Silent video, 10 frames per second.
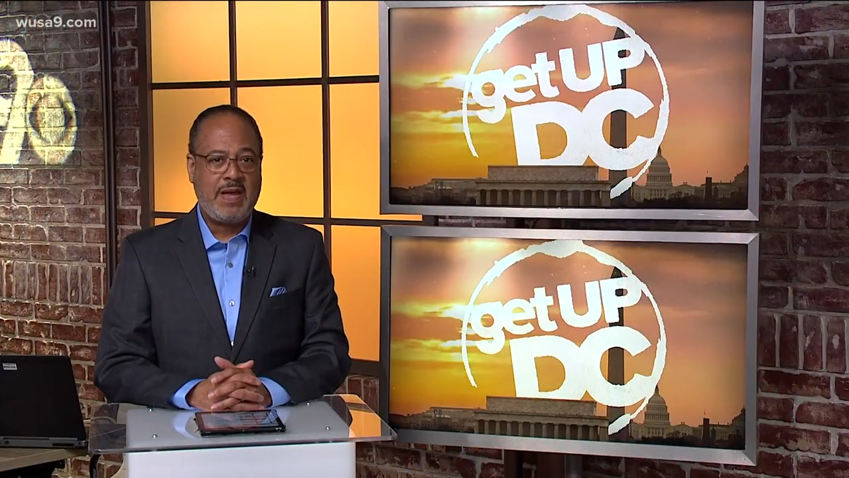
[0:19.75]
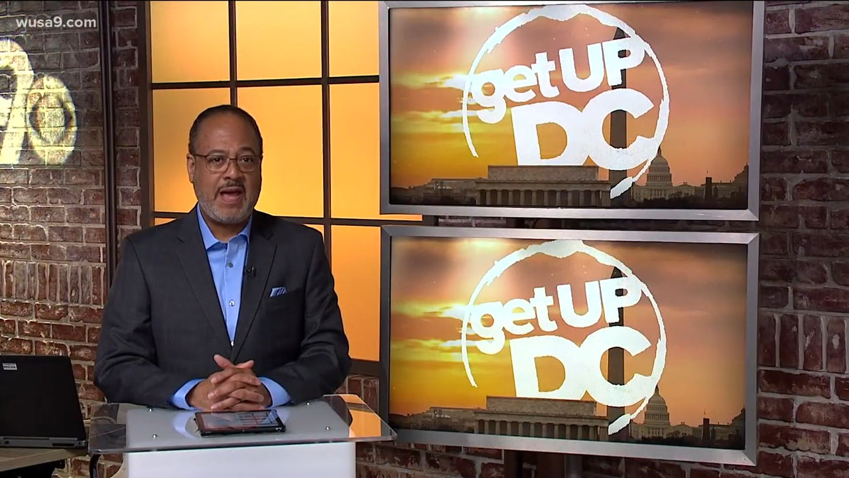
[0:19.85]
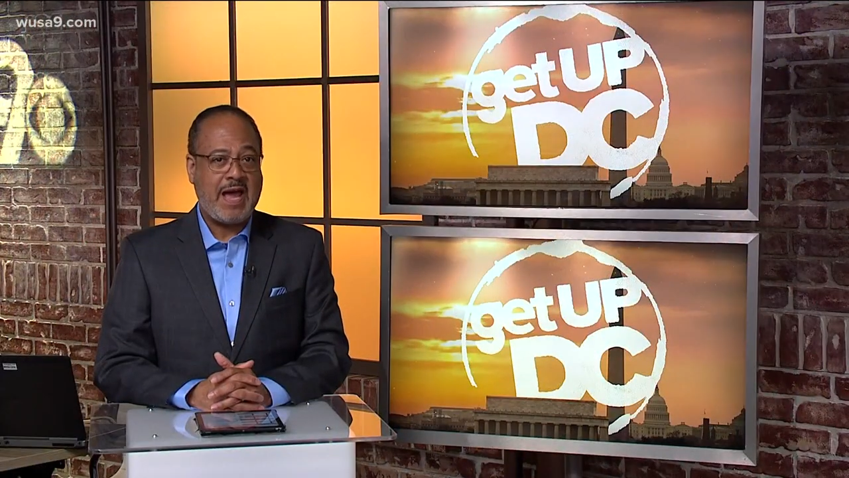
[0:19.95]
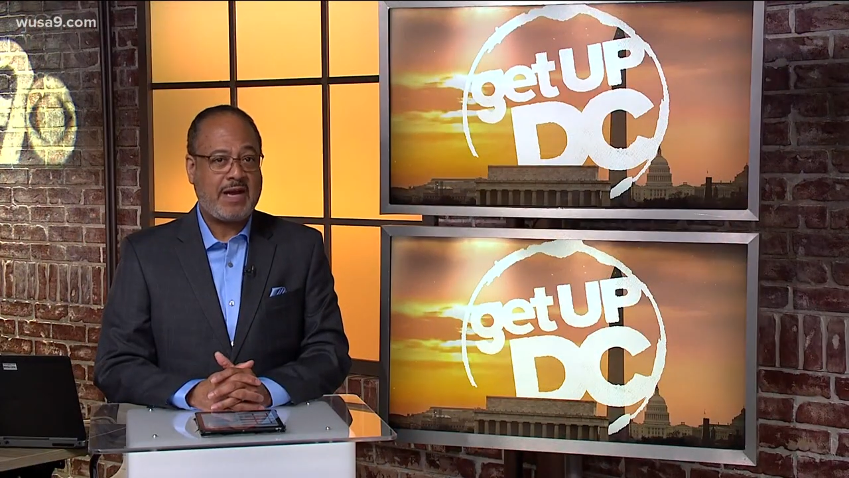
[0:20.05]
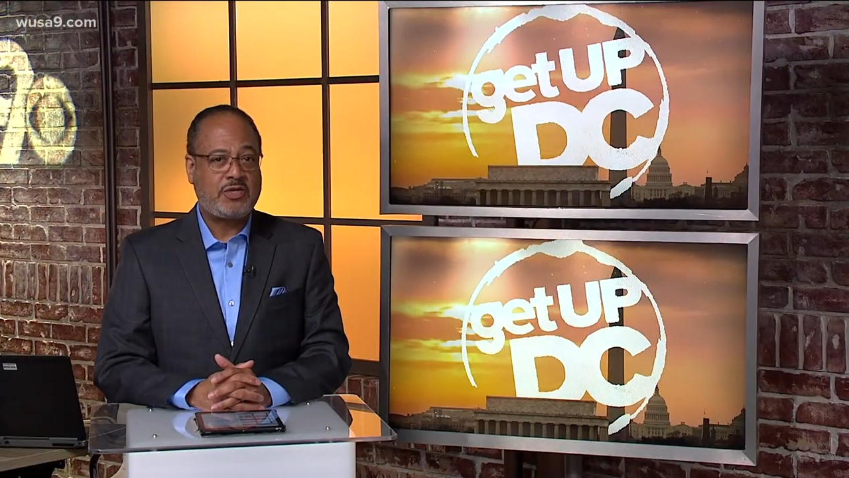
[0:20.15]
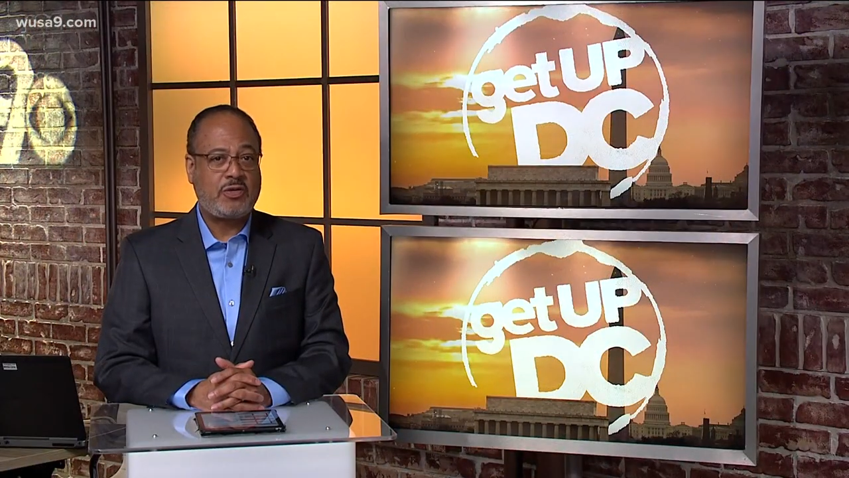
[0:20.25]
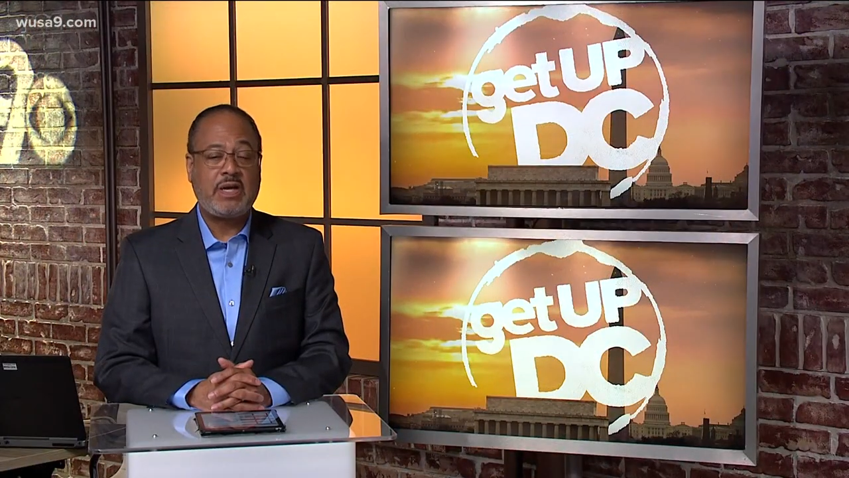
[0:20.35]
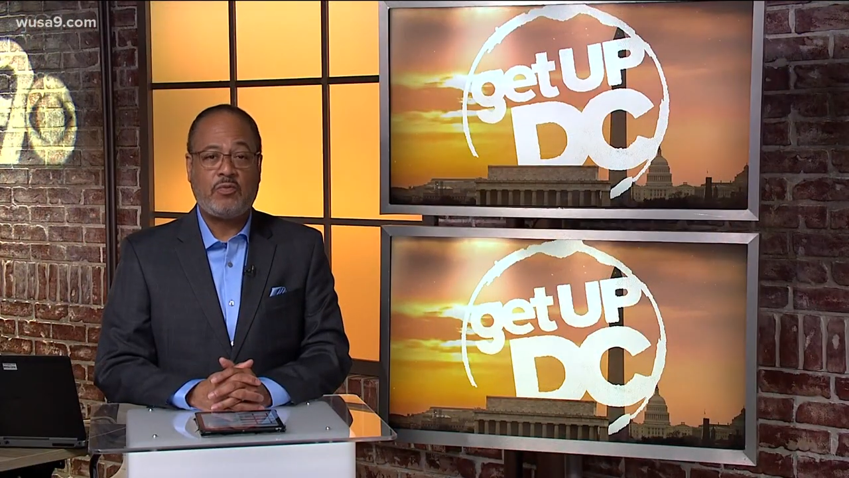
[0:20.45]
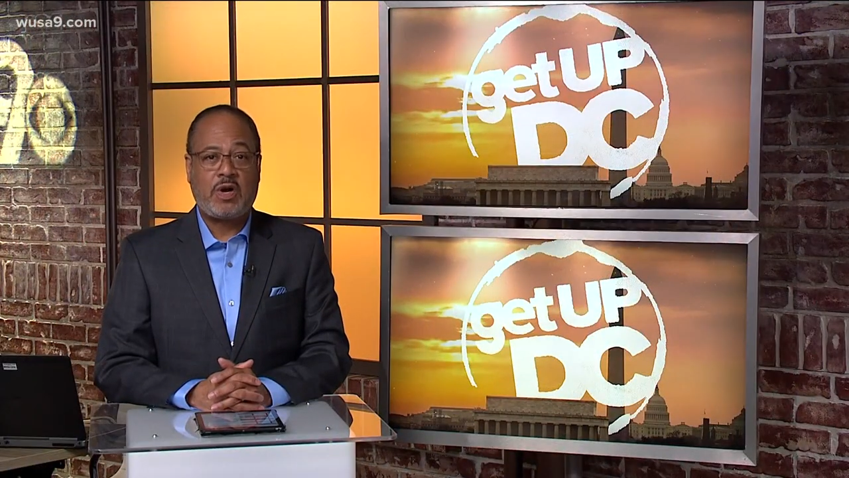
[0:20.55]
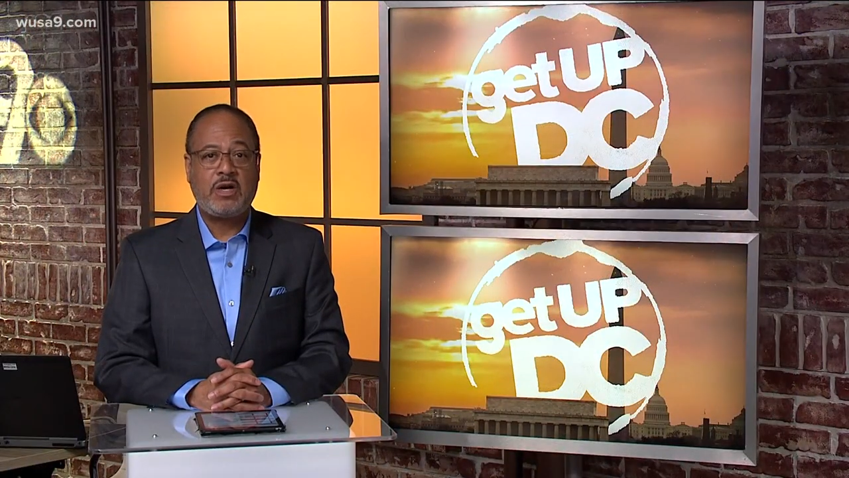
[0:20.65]
Actor
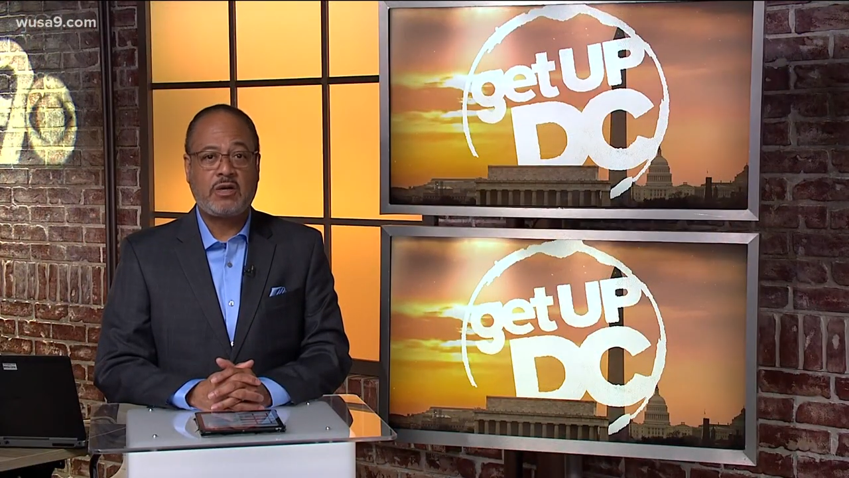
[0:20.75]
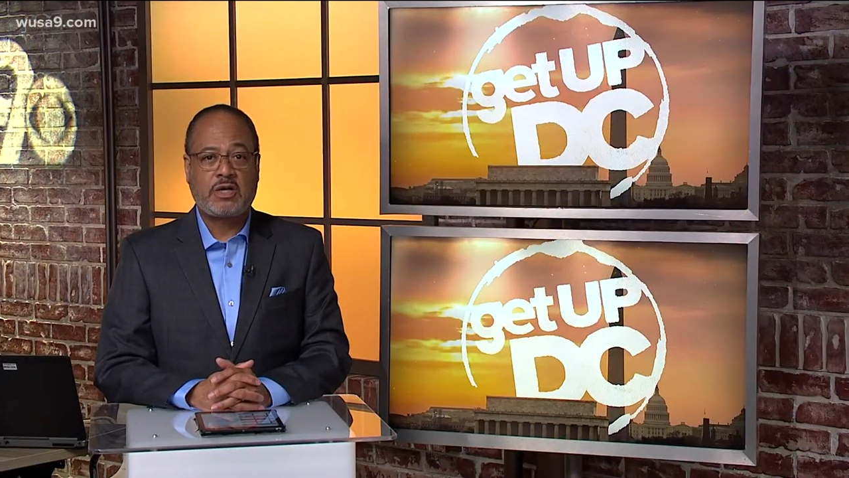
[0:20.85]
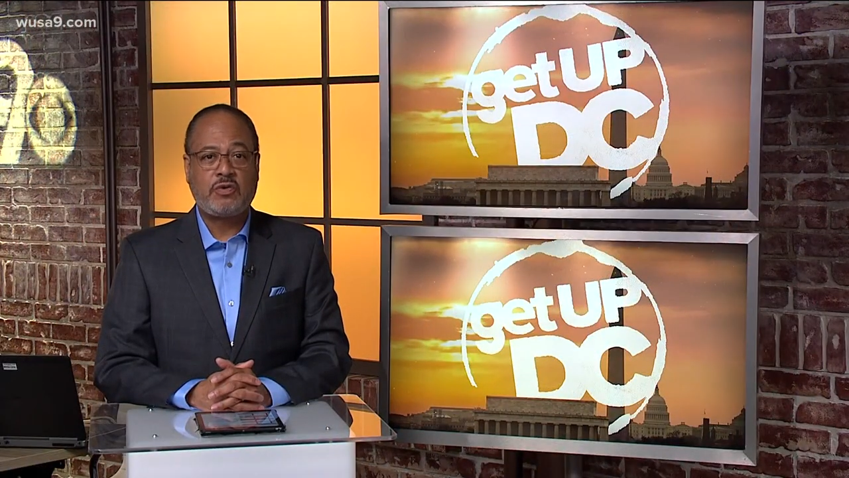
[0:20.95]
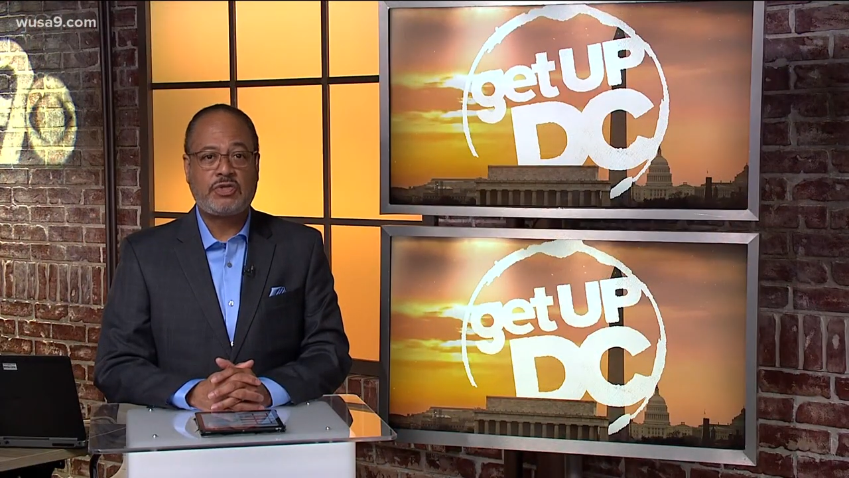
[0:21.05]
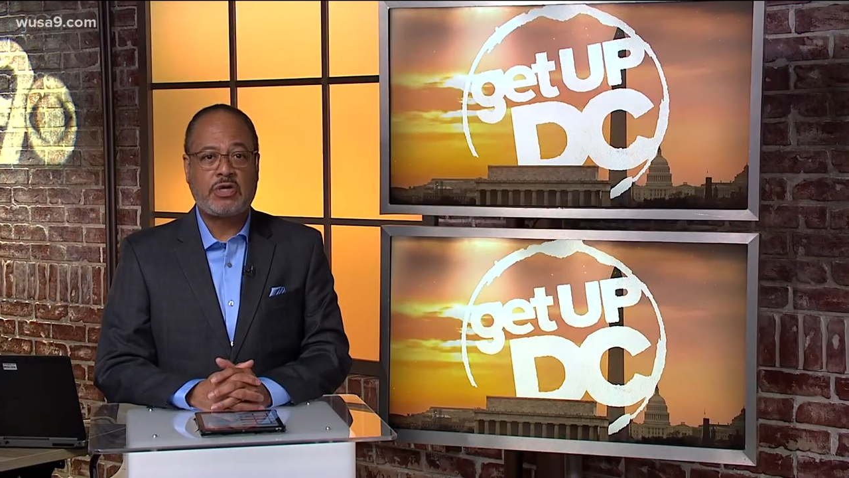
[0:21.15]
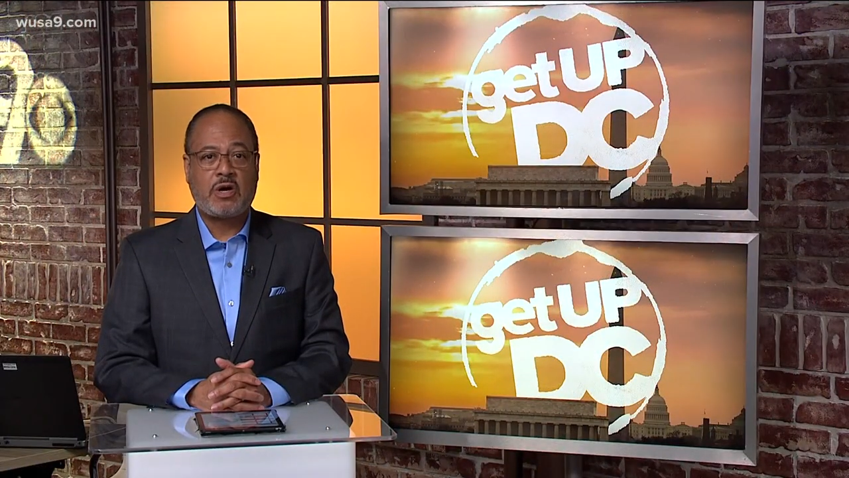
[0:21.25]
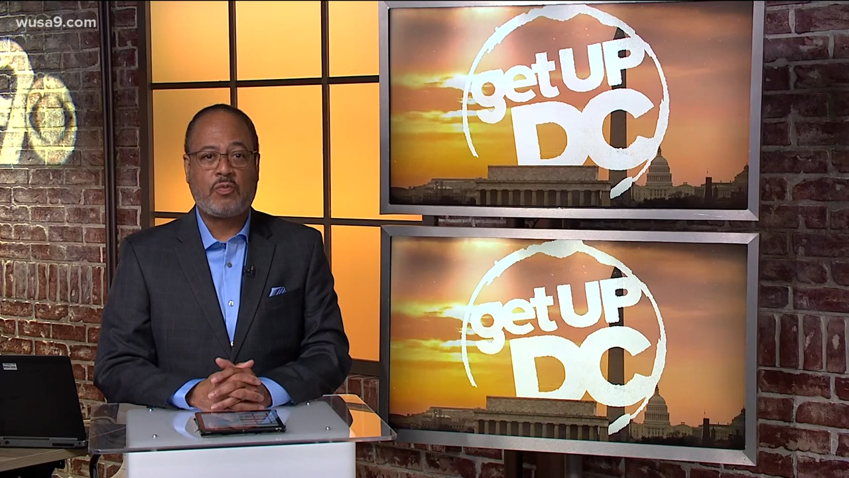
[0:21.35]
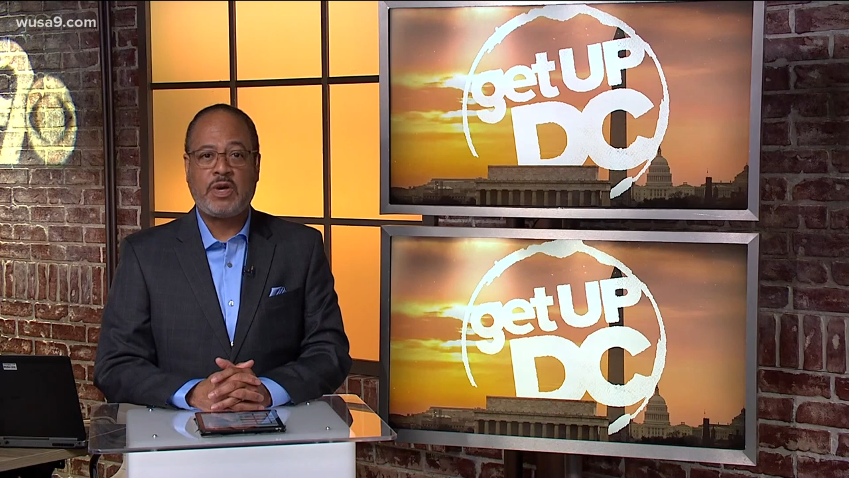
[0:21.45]
and Wire co-star